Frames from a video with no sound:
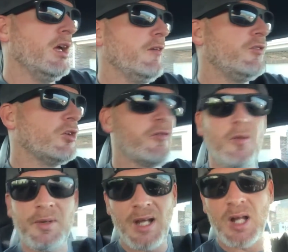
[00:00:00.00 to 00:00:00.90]
If you're
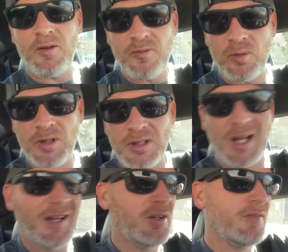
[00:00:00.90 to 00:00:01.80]
from California,
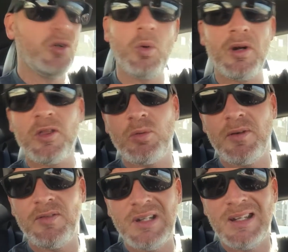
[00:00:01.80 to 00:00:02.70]
I don't even know where
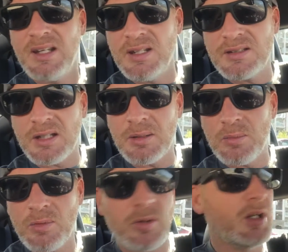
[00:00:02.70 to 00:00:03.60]
Thrifty is
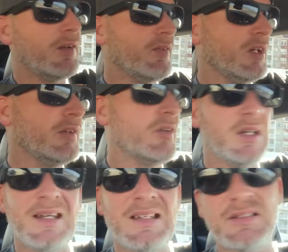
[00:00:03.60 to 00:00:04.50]
anymore, if it
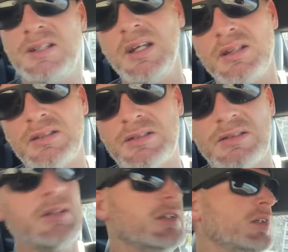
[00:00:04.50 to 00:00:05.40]
even exists.